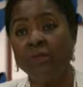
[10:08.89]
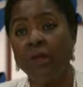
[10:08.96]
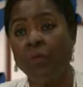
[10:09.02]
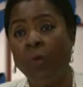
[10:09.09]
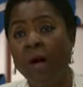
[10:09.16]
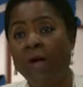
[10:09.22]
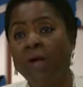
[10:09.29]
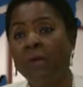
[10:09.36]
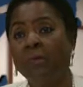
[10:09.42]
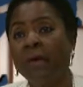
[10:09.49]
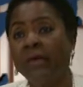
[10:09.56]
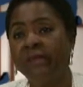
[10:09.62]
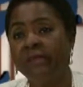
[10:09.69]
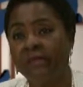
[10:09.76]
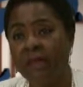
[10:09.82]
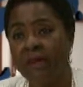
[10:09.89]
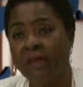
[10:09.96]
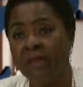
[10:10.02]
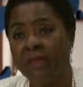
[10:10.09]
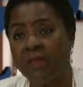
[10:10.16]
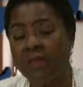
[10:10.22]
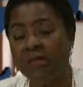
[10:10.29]
Now, why am I
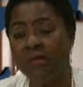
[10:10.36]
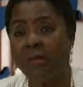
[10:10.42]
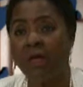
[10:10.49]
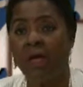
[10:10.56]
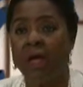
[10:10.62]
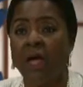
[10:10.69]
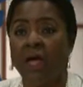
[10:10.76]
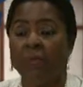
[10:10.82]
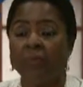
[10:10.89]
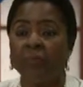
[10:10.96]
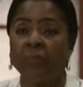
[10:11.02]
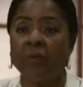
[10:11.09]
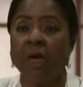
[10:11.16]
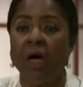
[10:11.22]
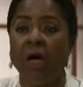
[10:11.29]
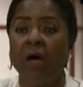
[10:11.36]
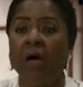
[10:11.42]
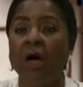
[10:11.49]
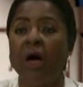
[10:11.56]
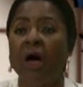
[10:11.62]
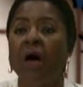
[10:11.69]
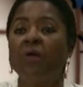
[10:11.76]
saying this
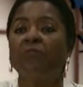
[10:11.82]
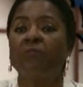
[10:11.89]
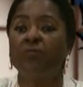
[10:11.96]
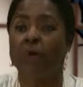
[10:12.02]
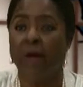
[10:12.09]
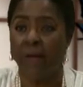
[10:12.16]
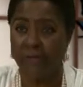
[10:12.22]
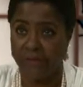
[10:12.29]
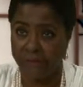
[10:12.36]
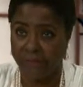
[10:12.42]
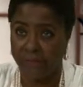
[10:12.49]
up front?